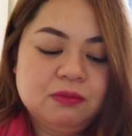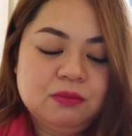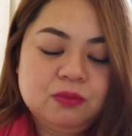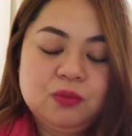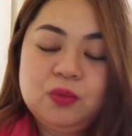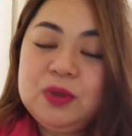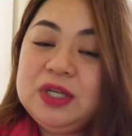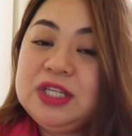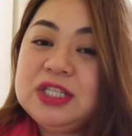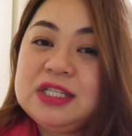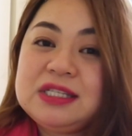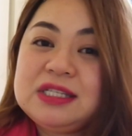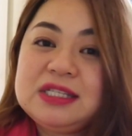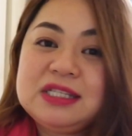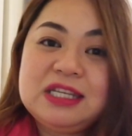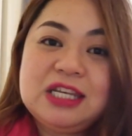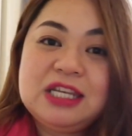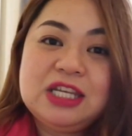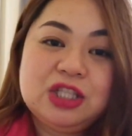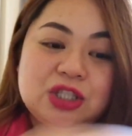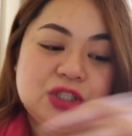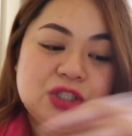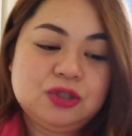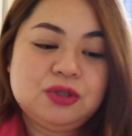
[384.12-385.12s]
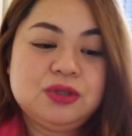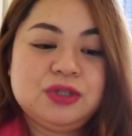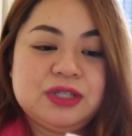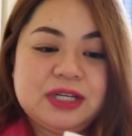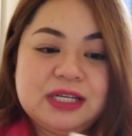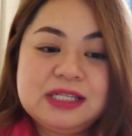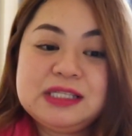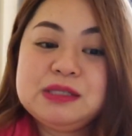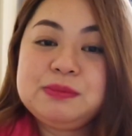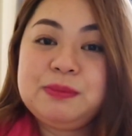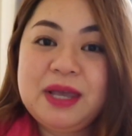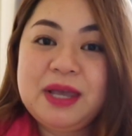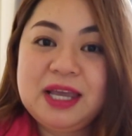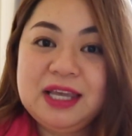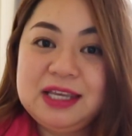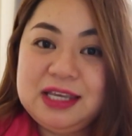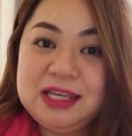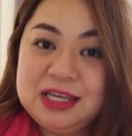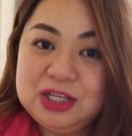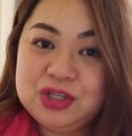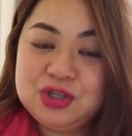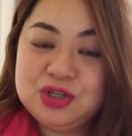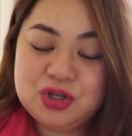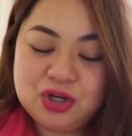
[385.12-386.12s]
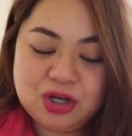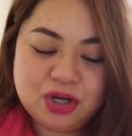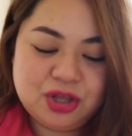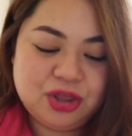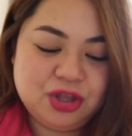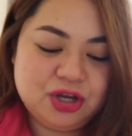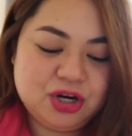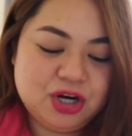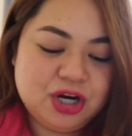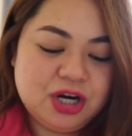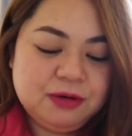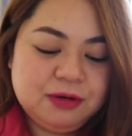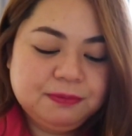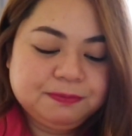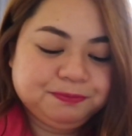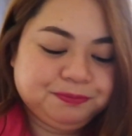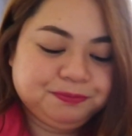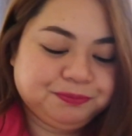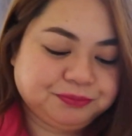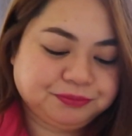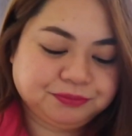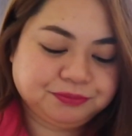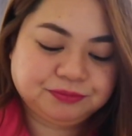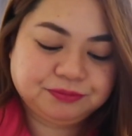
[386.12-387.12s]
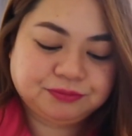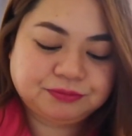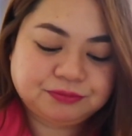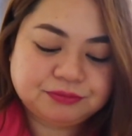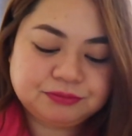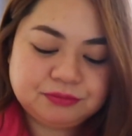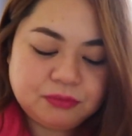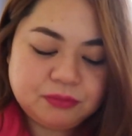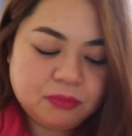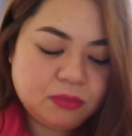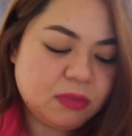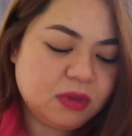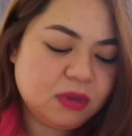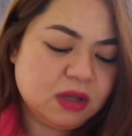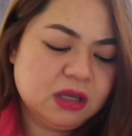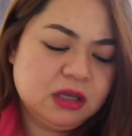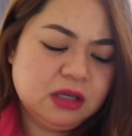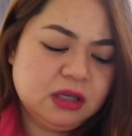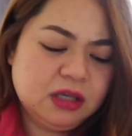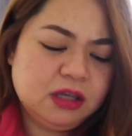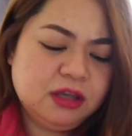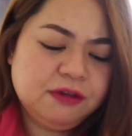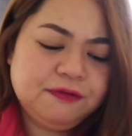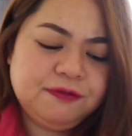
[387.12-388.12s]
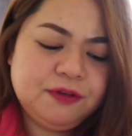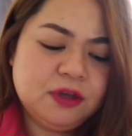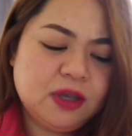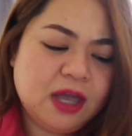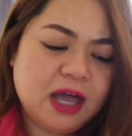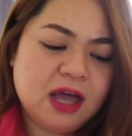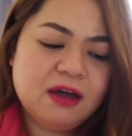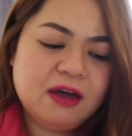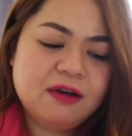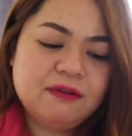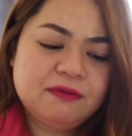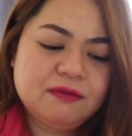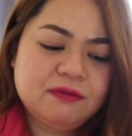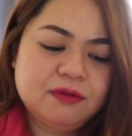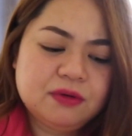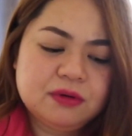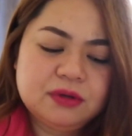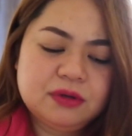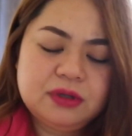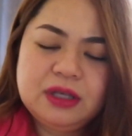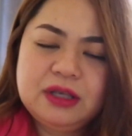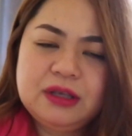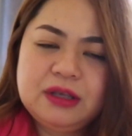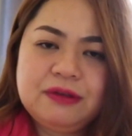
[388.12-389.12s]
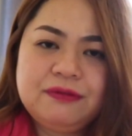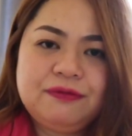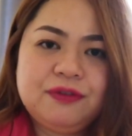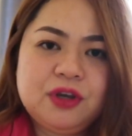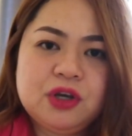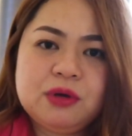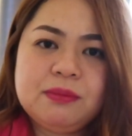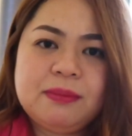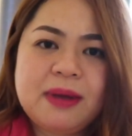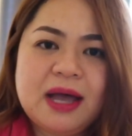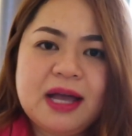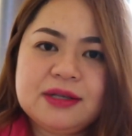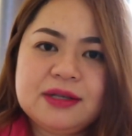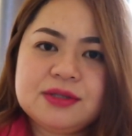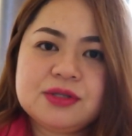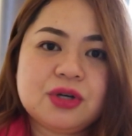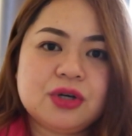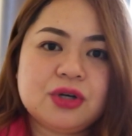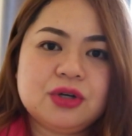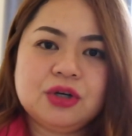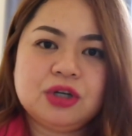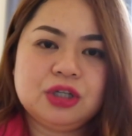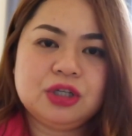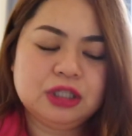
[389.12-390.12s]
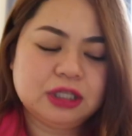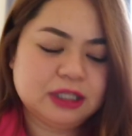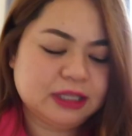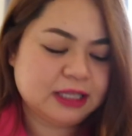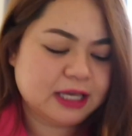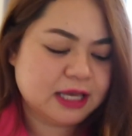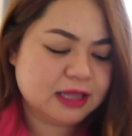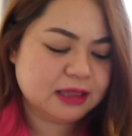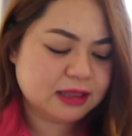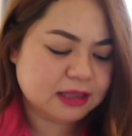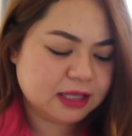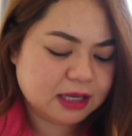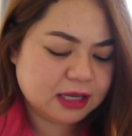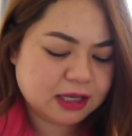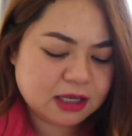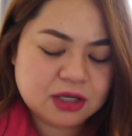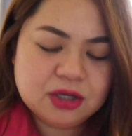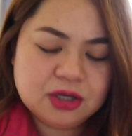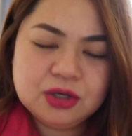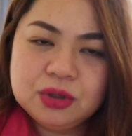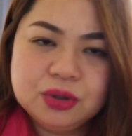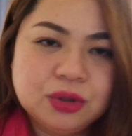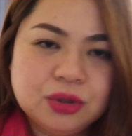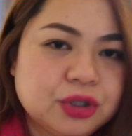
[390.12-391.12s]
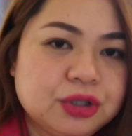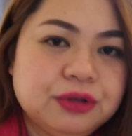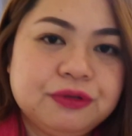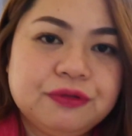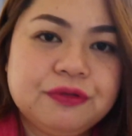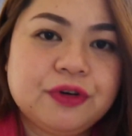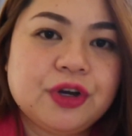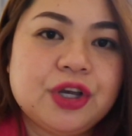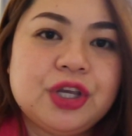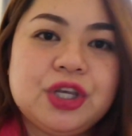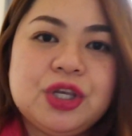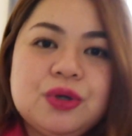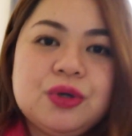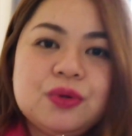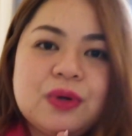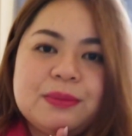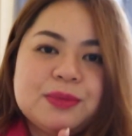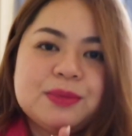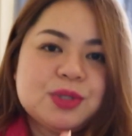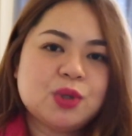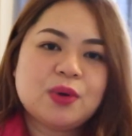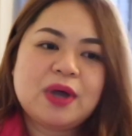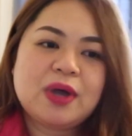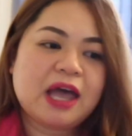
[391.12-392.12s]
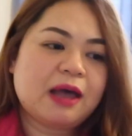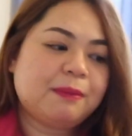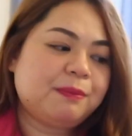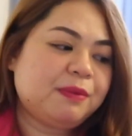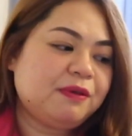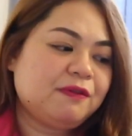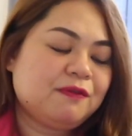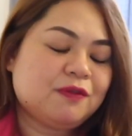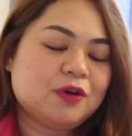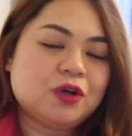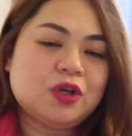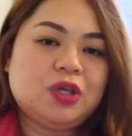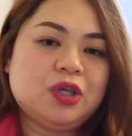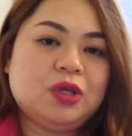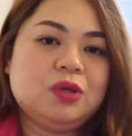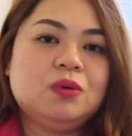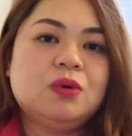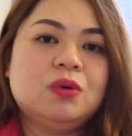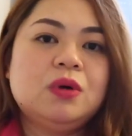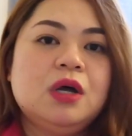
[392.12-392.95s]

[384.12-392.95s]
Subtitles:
We just need to respect each other. If your bags are all authentic, good for you. I'm so happy for you.